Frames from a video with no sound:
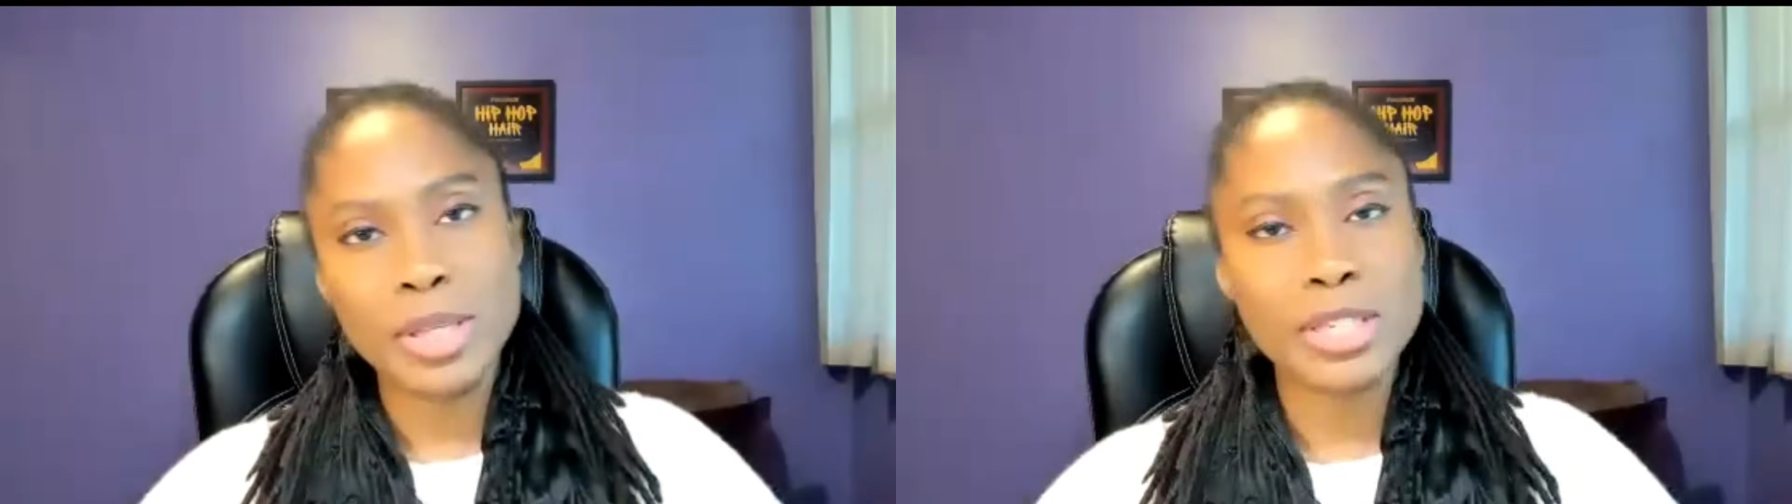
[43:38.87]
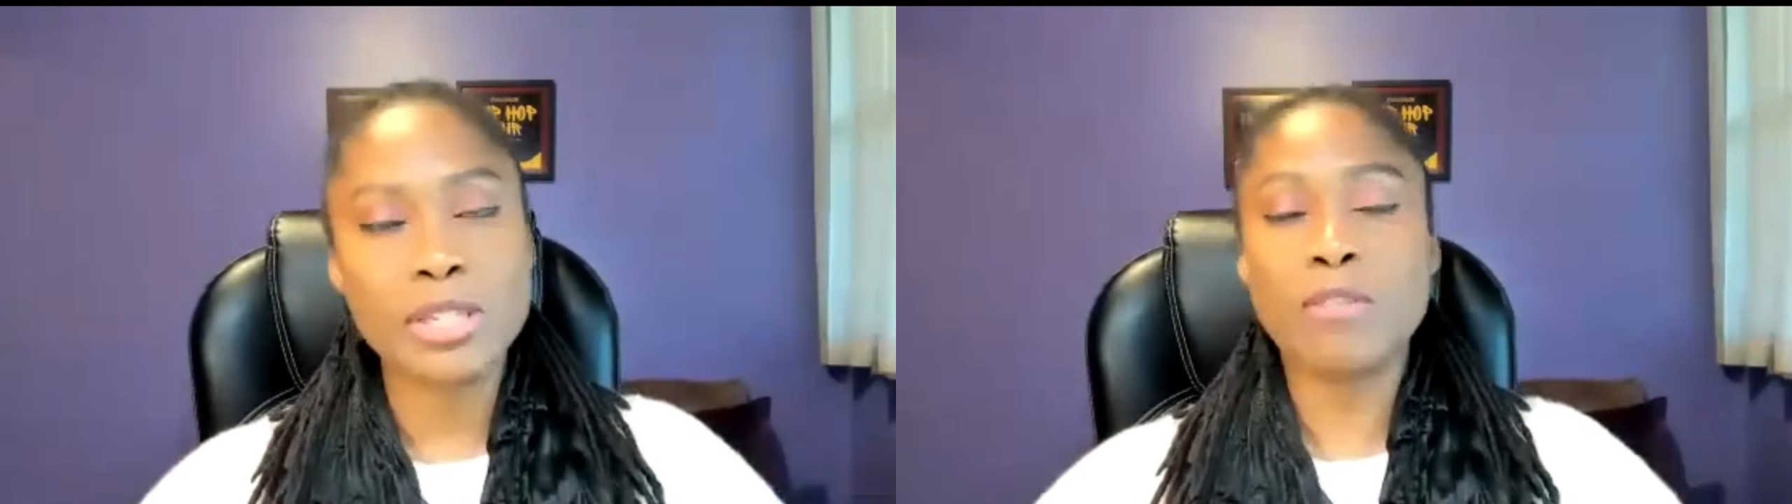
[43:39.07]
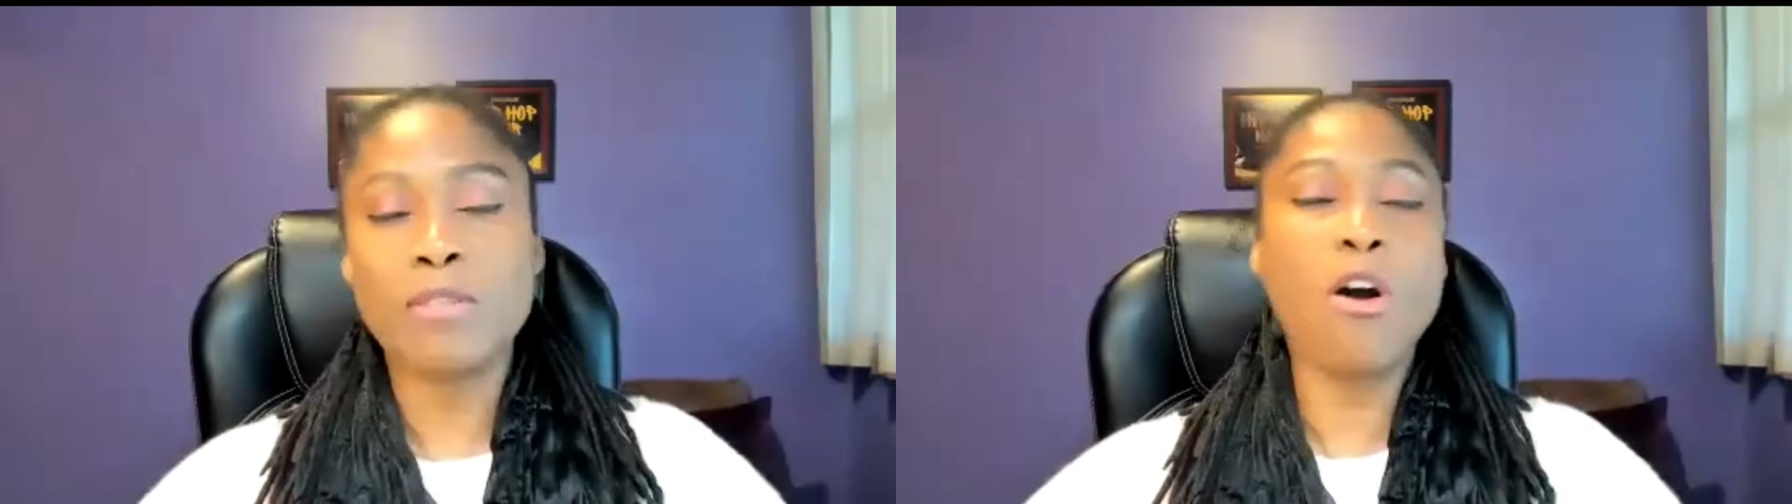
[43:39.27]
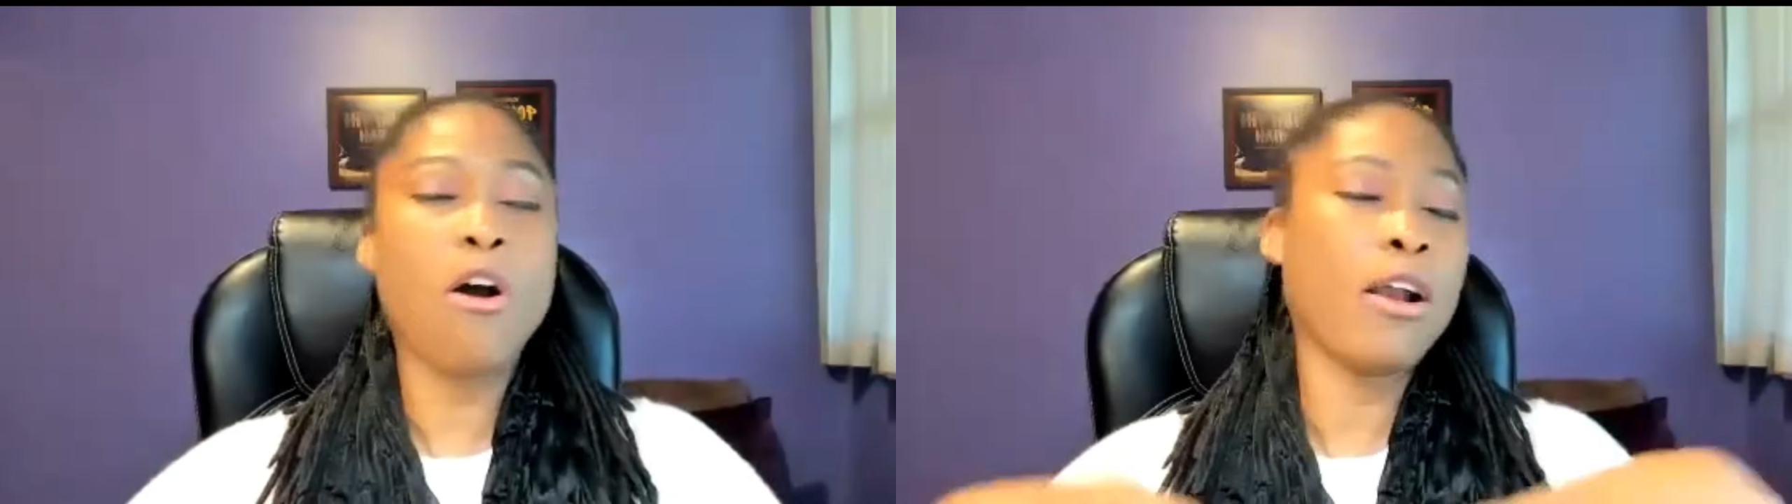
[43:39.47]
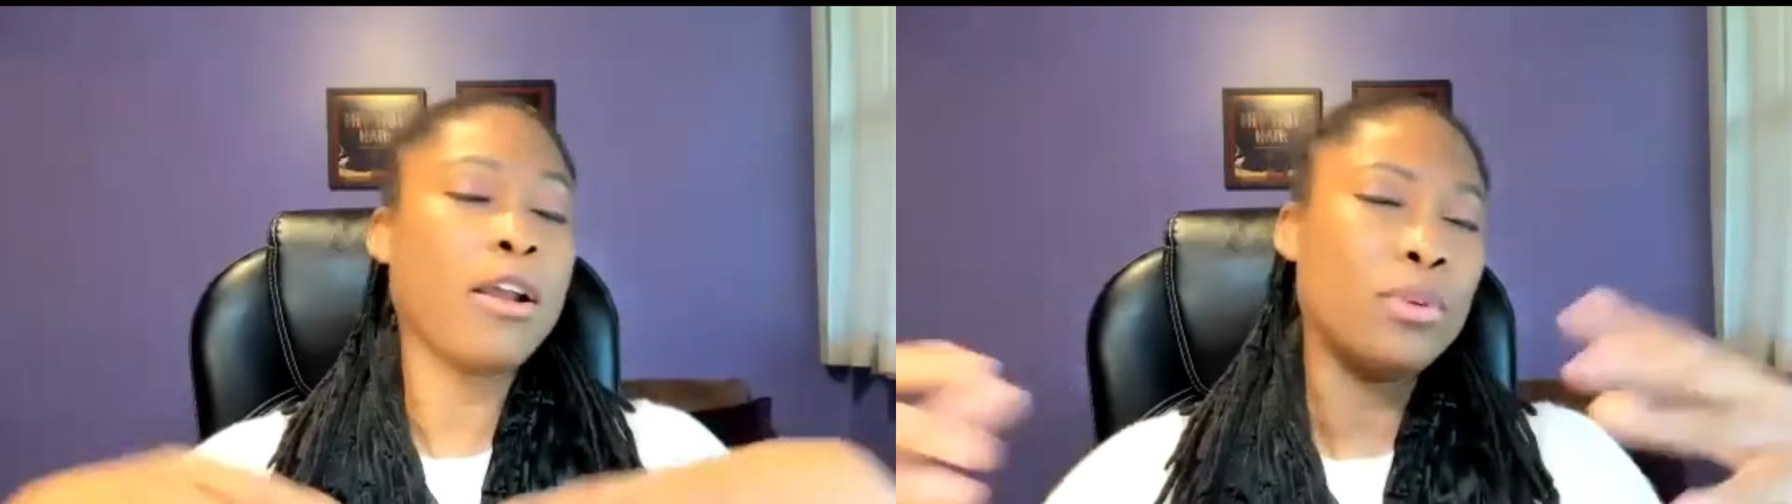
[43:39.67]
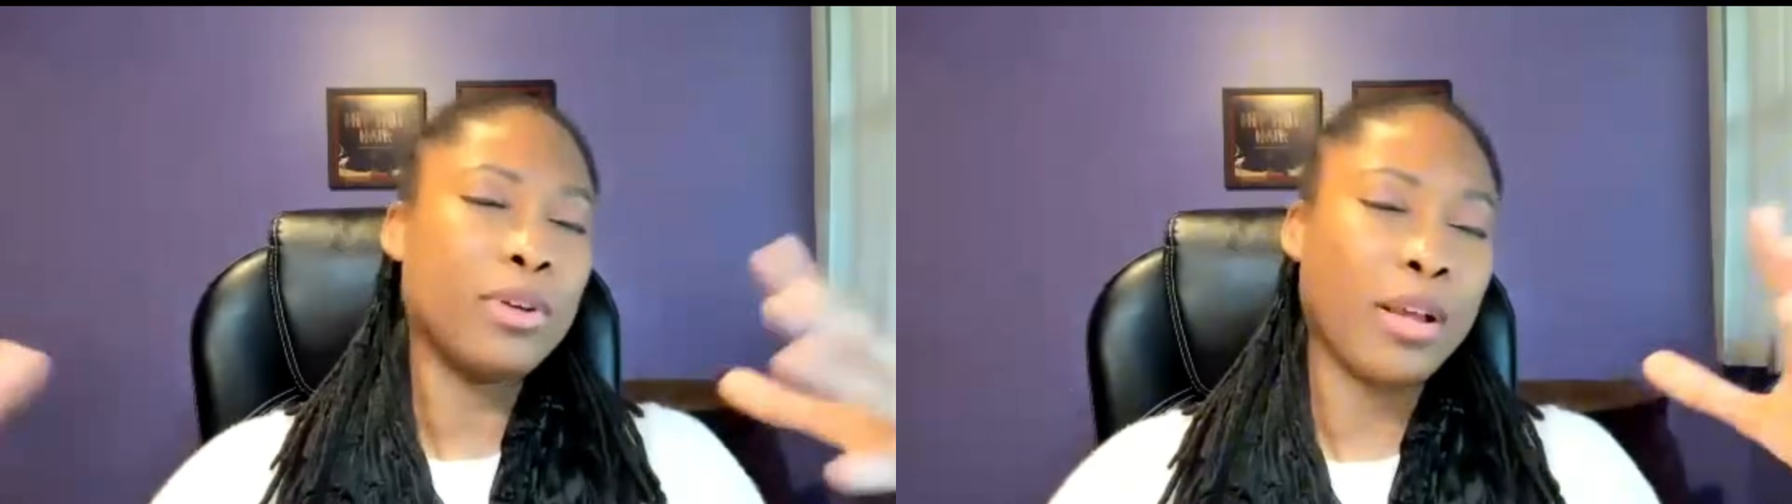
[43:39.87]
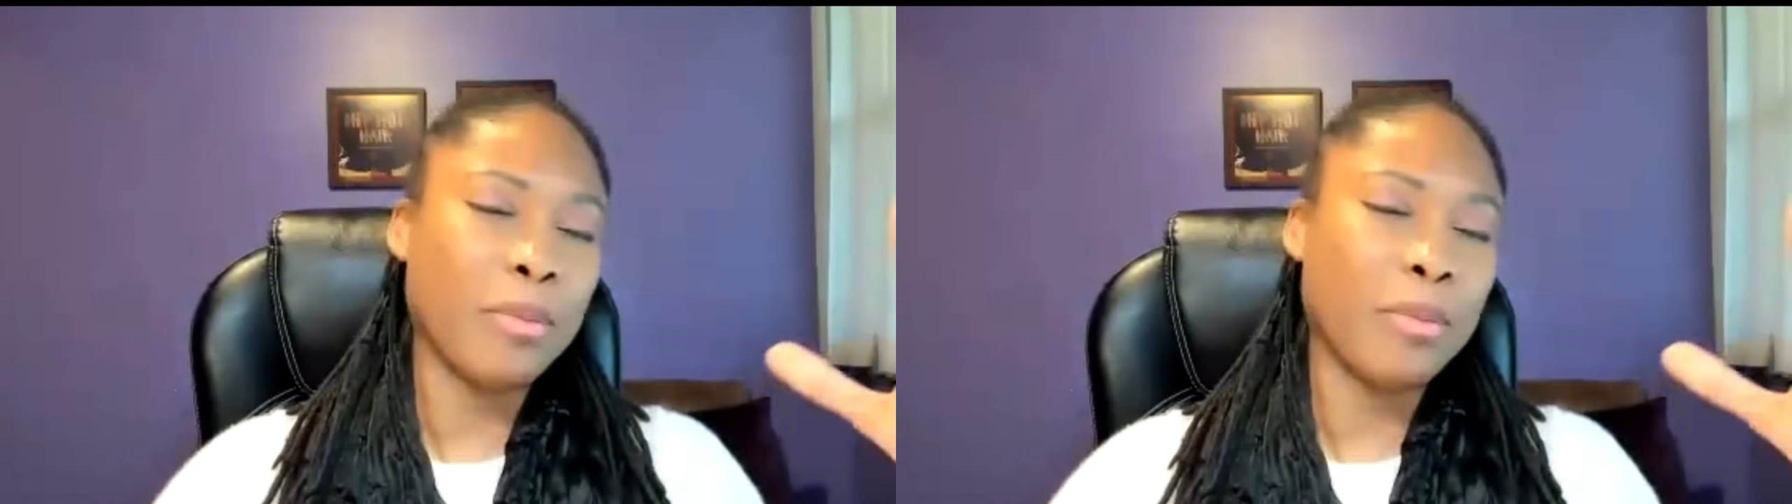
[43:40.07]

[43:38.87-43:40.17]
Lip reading: pieces of art,